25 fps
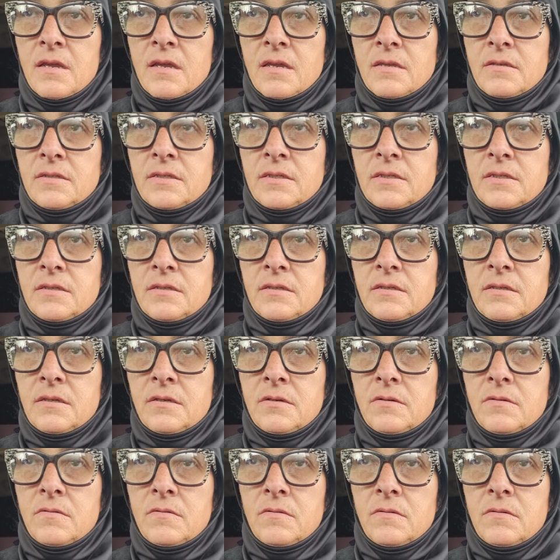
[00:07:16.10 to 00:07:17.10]

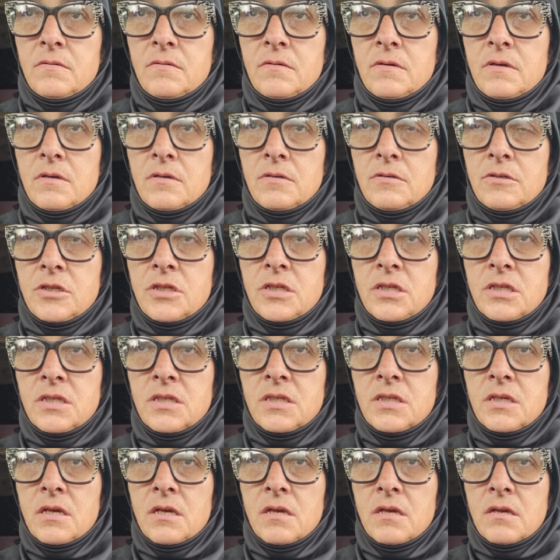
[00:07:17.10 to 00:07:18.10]
So uh,
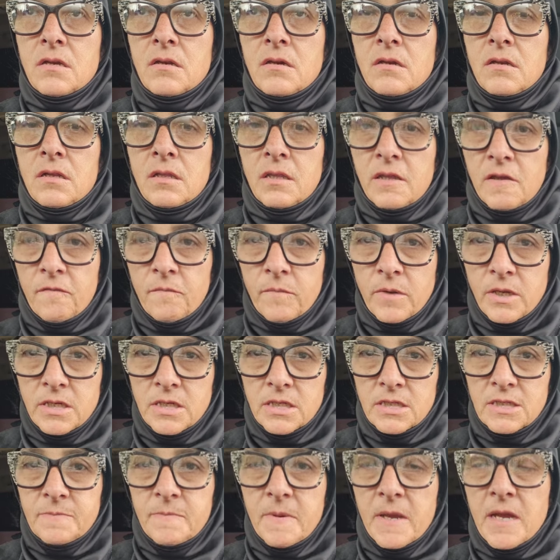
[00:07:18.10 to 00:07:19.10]
she's uh, going to leave me
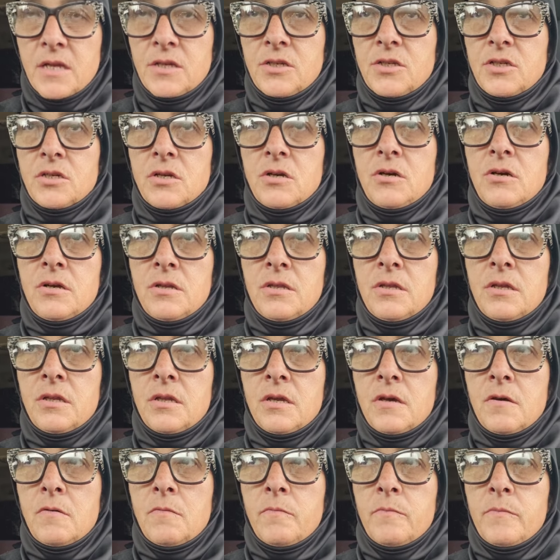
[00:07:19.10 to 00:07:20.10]
dispatched on the
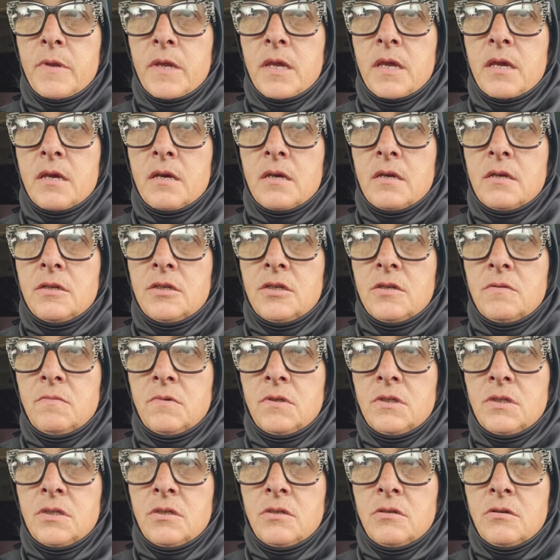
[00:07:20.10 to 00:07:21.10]
load because she
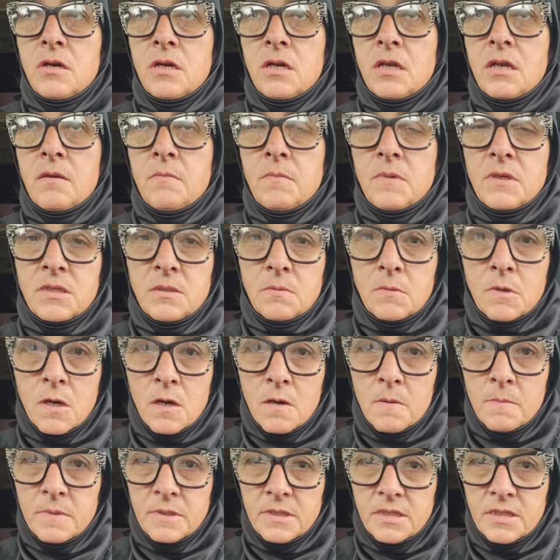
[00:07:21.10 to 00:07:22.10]
wants to try to get me some
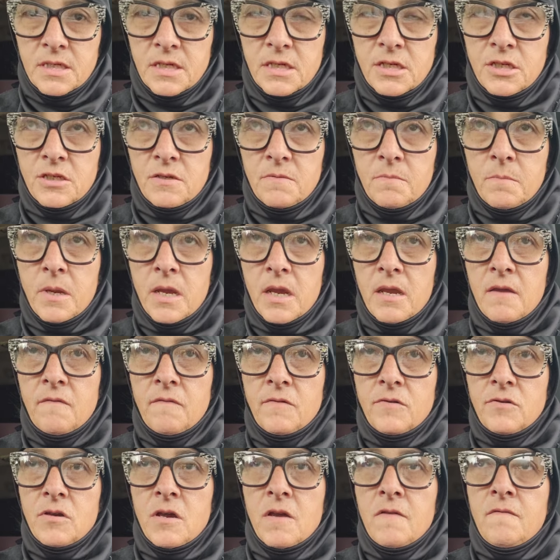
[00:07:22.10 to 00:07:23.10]
compensation pay
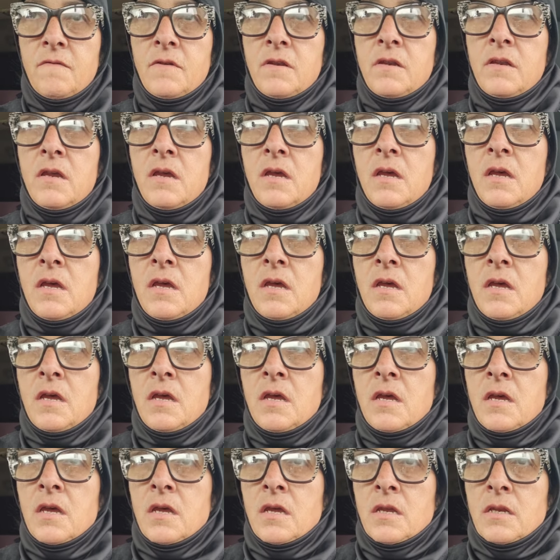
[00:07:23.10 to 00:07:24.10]
for driving
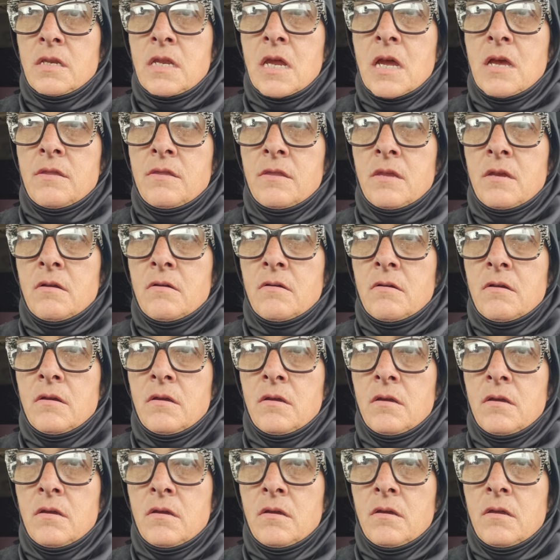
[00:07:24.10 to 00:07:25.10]
down there
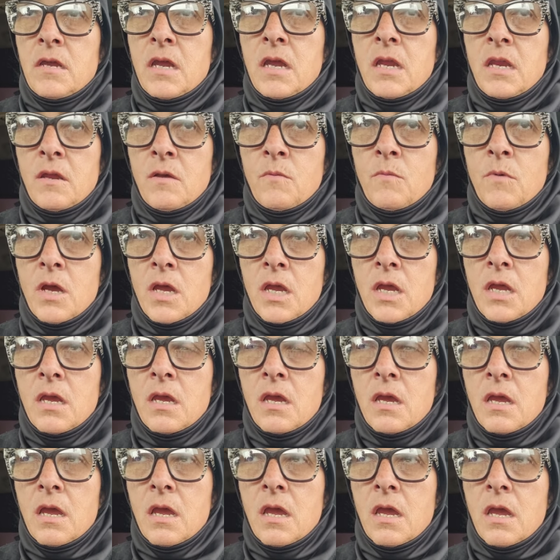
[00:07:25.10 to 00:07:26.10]
anyway.
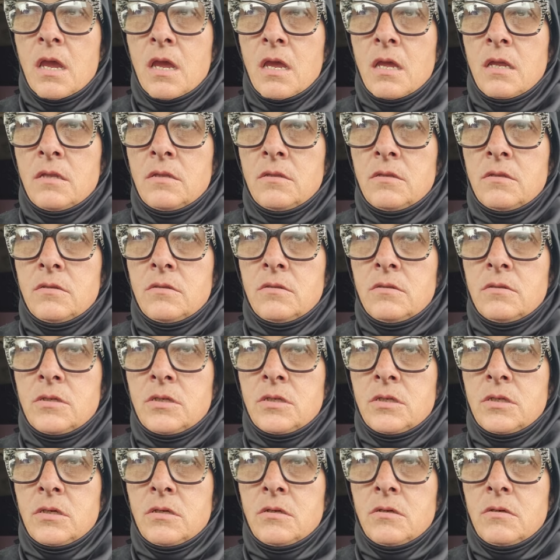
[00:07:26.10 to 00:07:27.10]
And
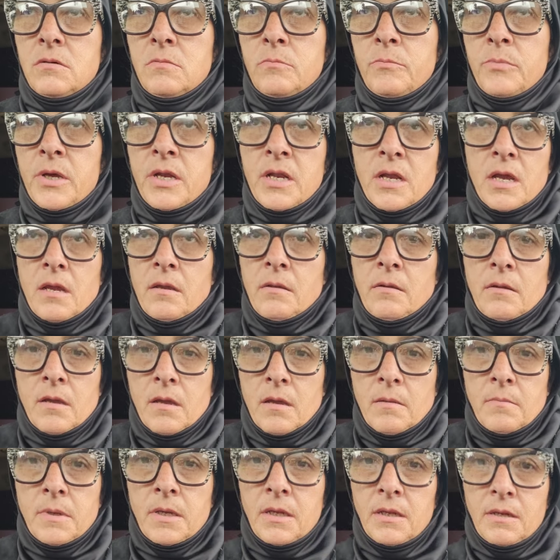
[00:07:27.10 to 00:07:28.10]
so, but I,
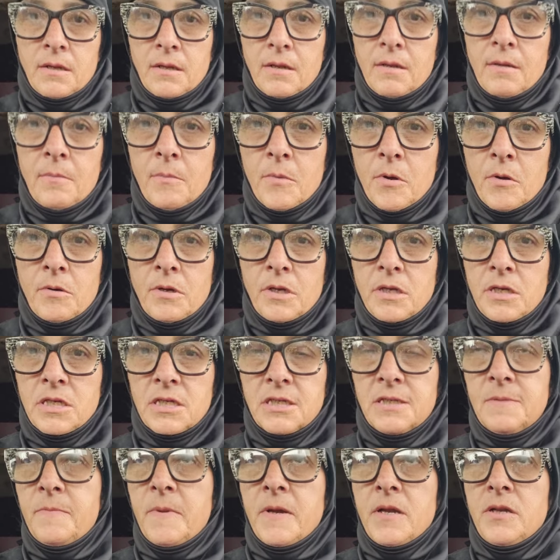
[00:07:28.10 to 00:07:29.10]
I mean, I'm already
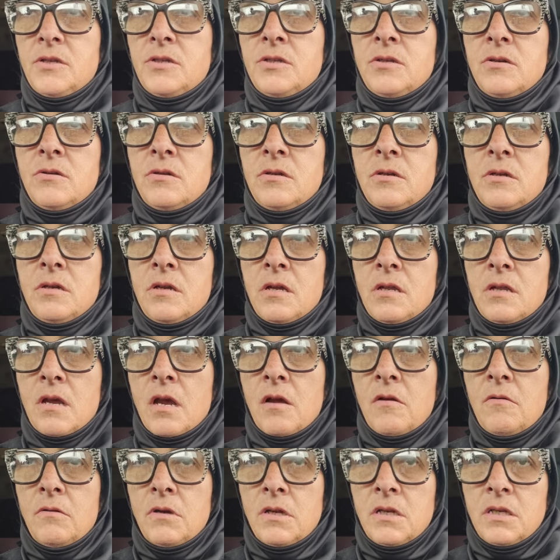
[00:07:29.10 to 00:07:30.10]
dispatched on another, I
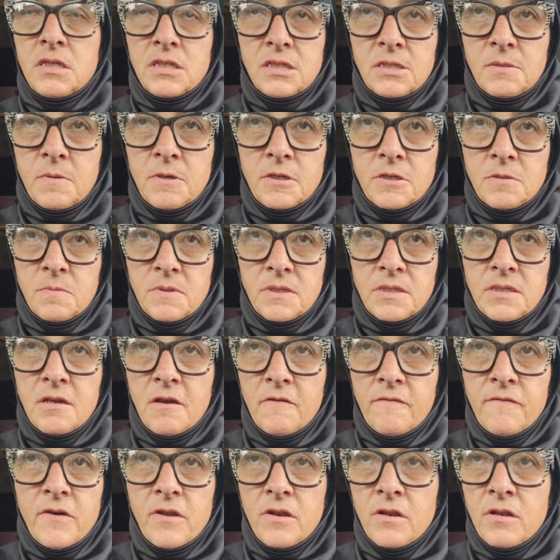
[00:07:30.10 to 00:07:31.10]
already dispatched
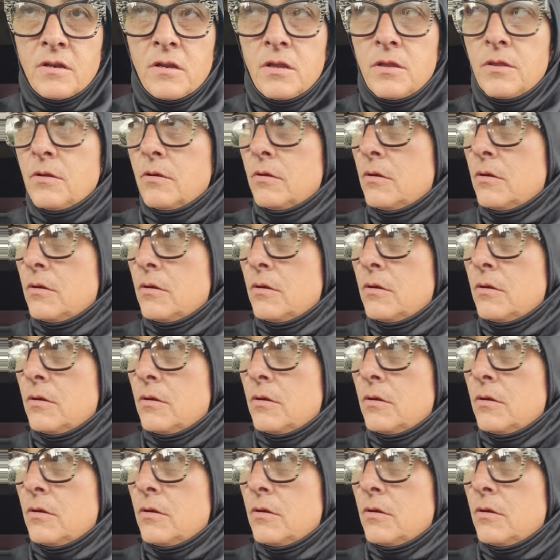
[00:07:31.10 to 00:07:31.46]
myself on another